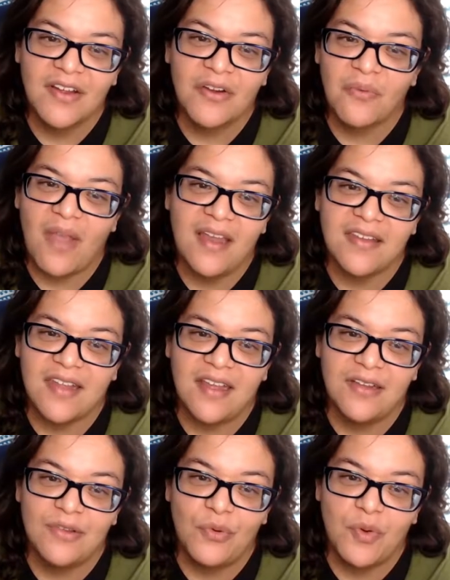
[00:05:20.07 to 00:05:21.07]
ranting
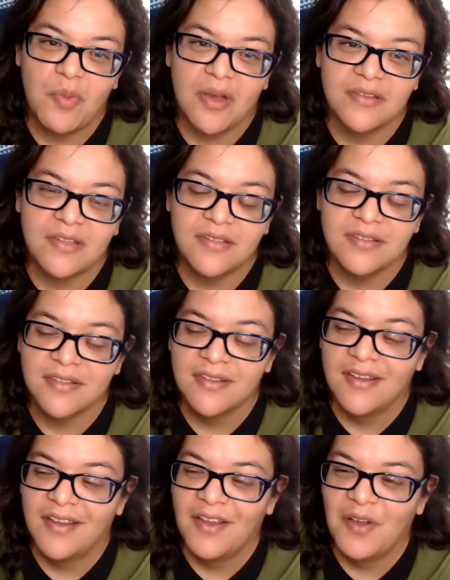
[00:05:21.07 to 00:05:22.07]
like a loon about this.
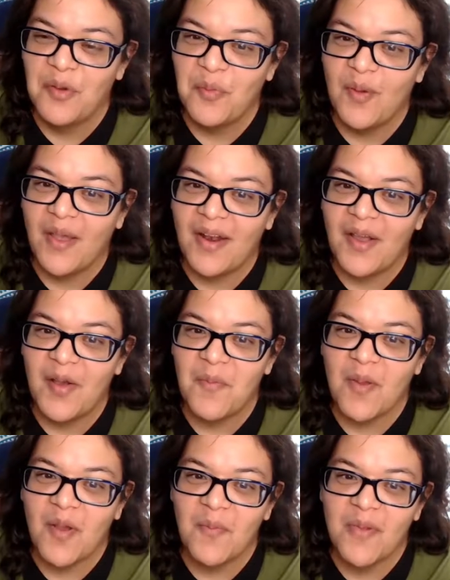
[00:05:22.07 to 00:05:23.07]
But I hope